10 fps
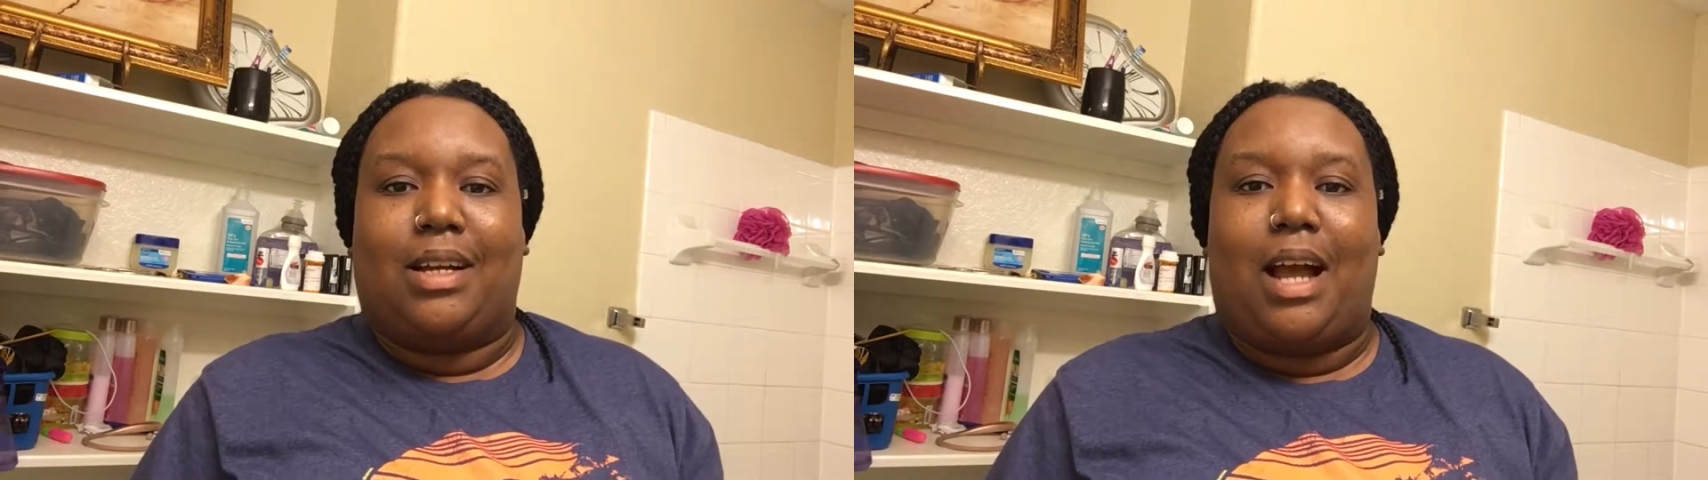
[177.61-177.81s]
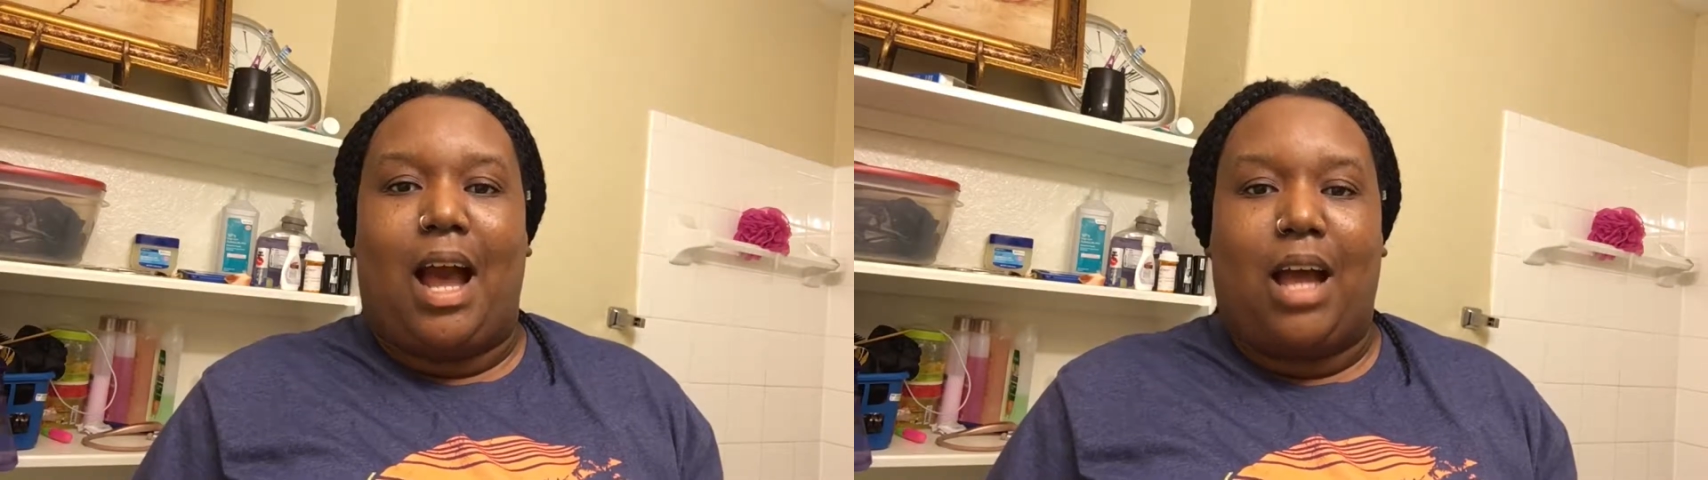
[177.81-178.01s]

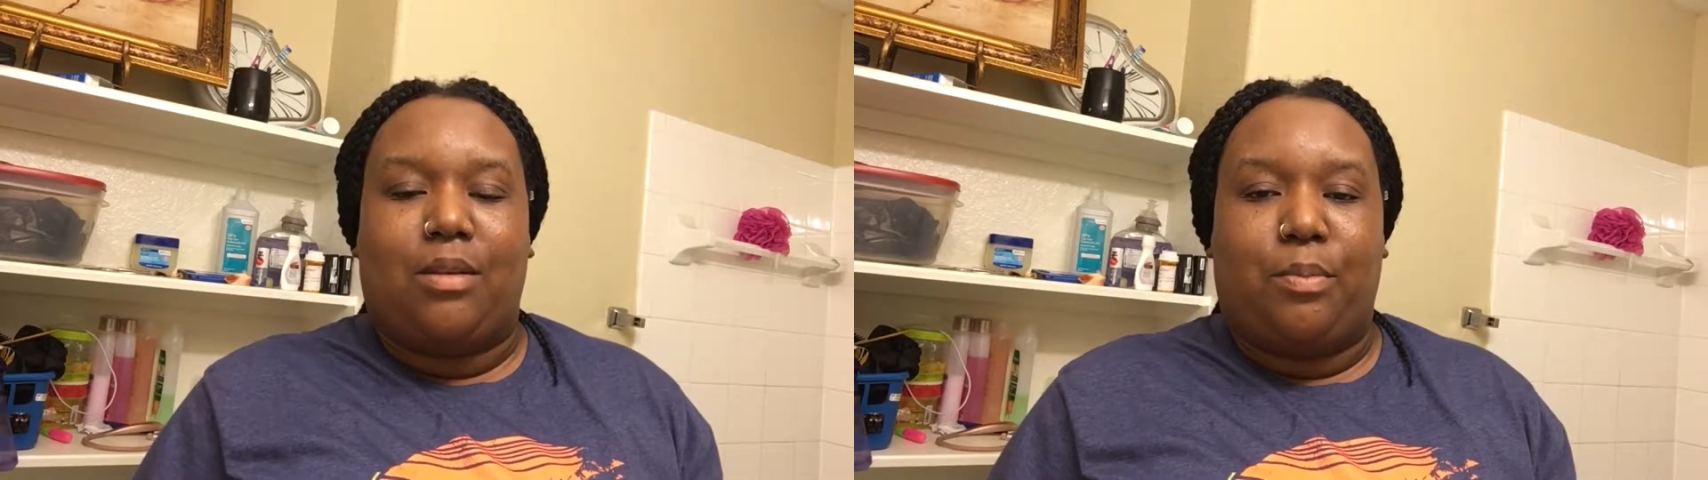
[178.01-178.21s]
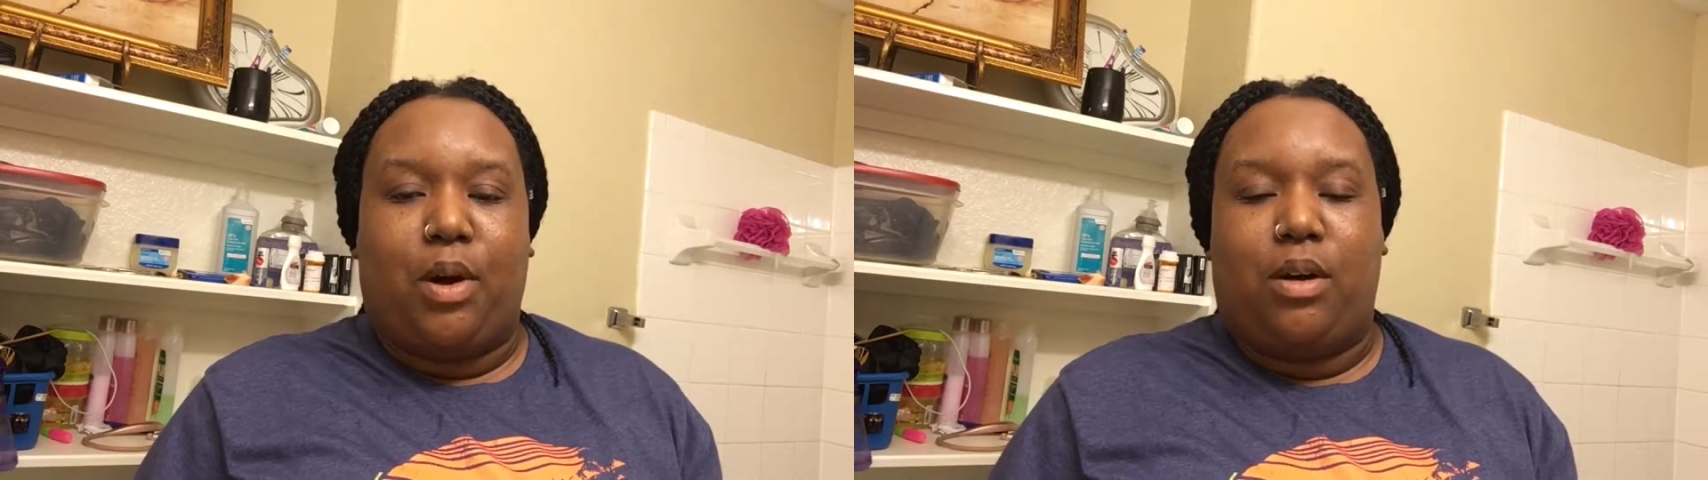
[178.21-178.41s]

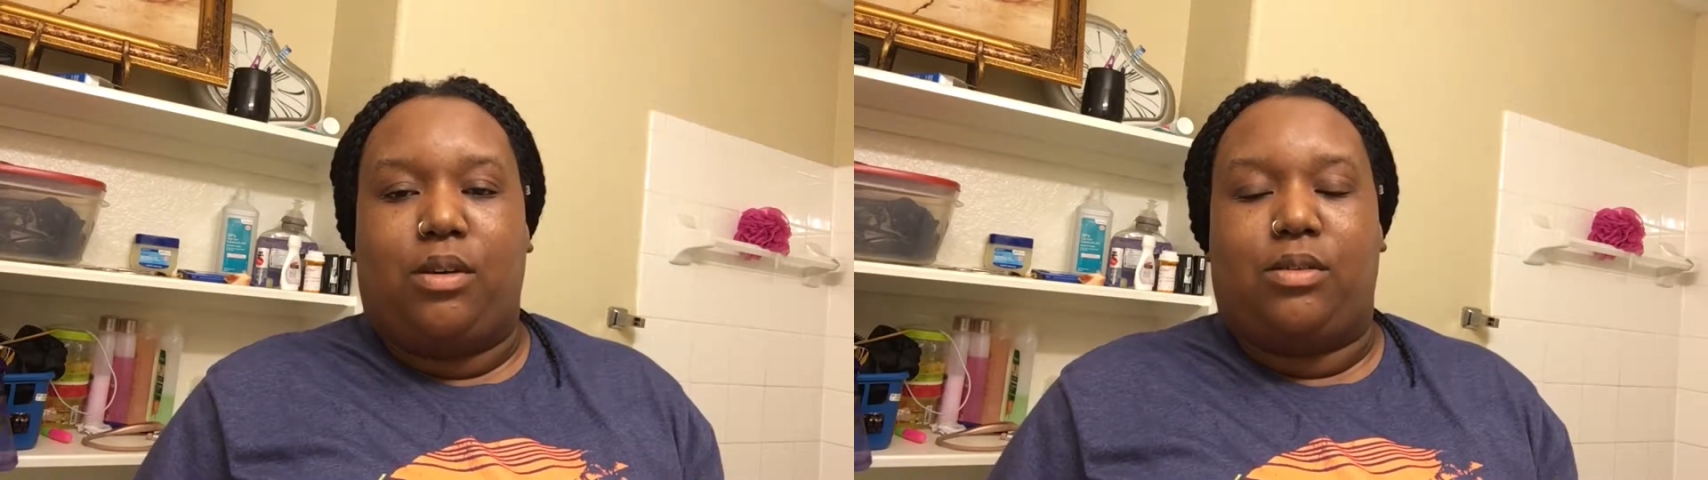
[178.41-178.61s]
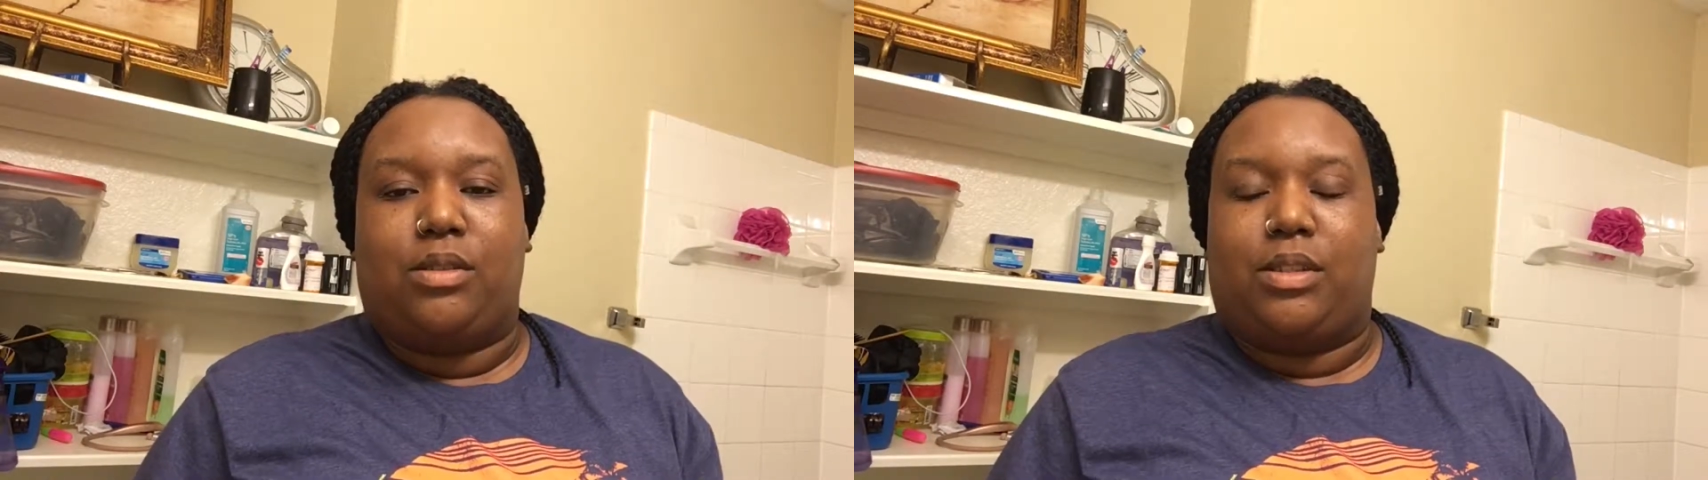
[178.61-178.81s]
cotton
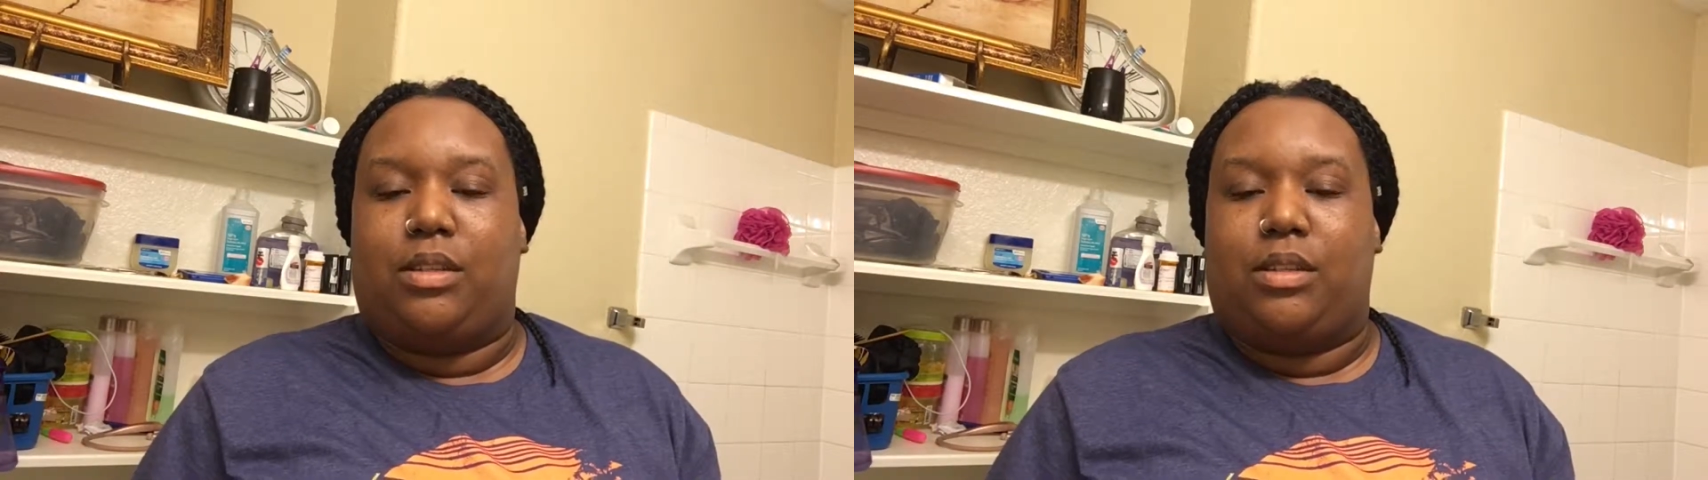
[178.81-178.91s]
balls